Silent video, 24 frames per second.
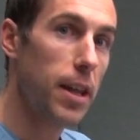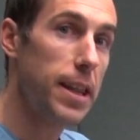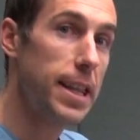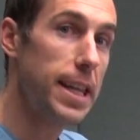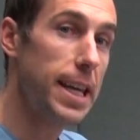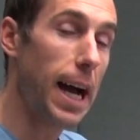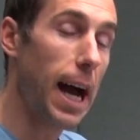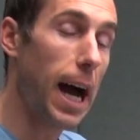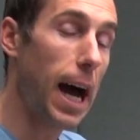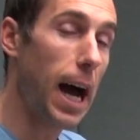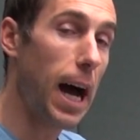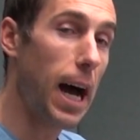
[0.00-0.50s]

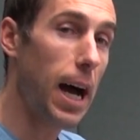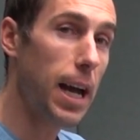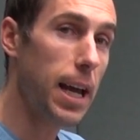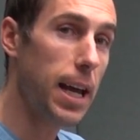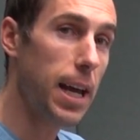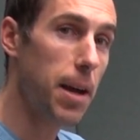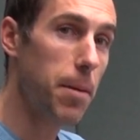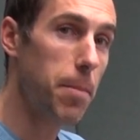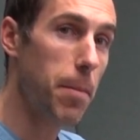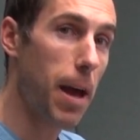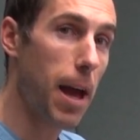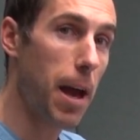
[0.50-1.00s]
the
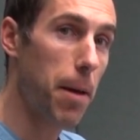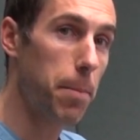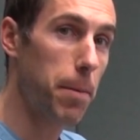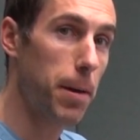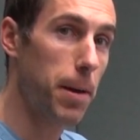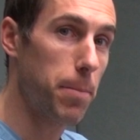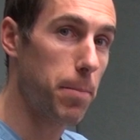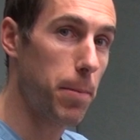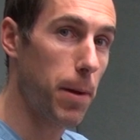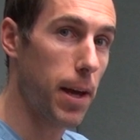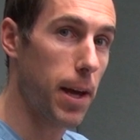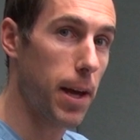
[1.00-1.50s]
IM
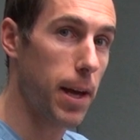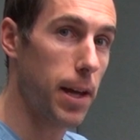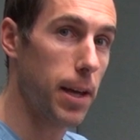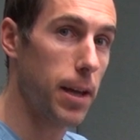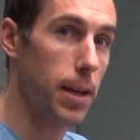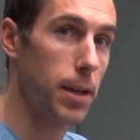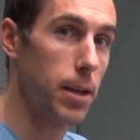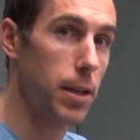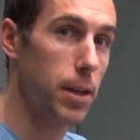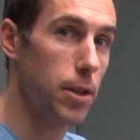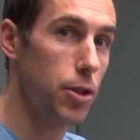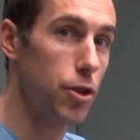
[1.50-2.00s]

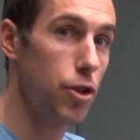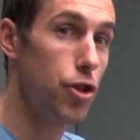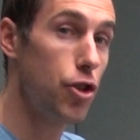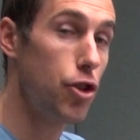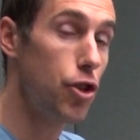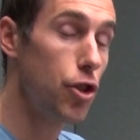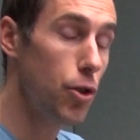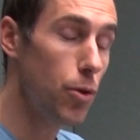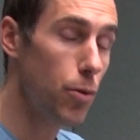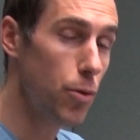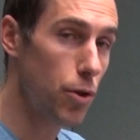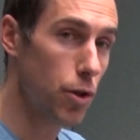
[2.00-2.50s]
EpiPen
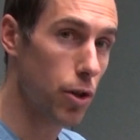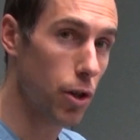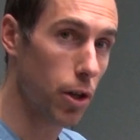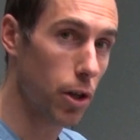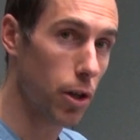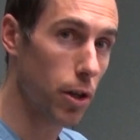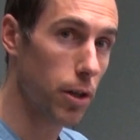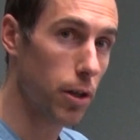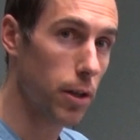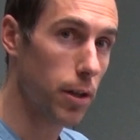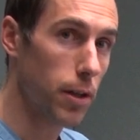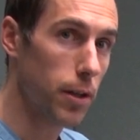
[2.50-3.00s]

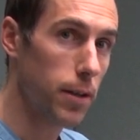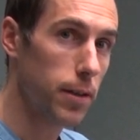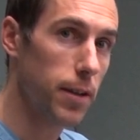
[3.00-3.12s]
Junior